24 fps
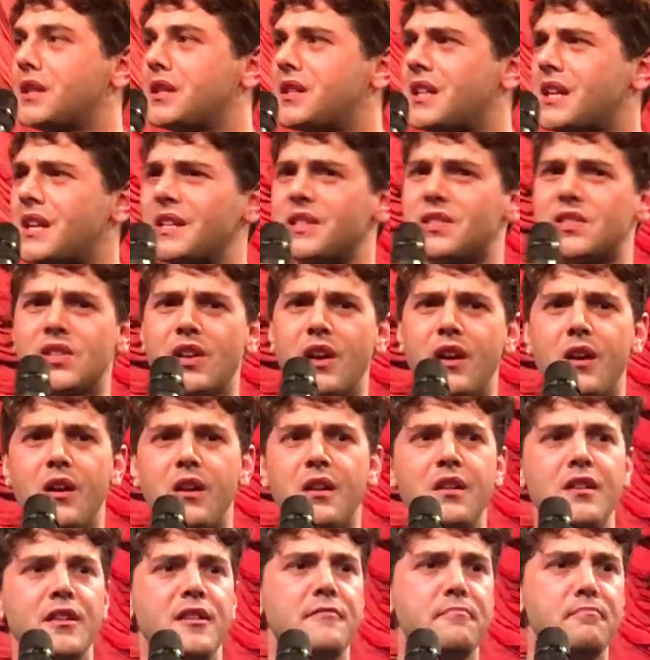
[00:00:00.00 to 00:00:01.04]
And then I
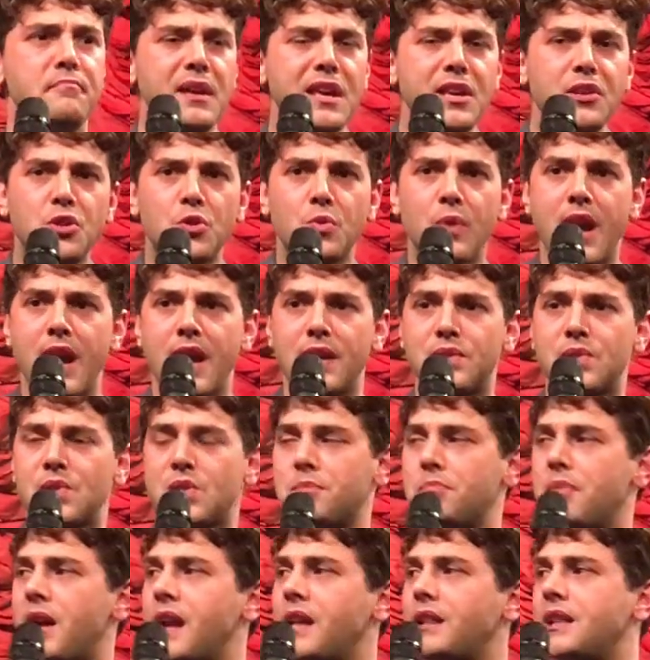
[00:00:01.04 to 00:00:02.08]
saw Beach Rats
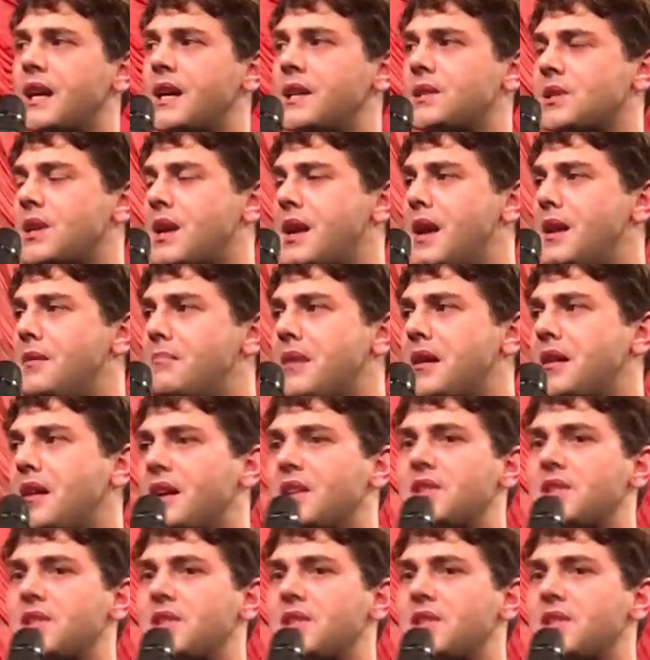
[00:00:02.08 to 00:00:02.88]
by Eliza Hickman.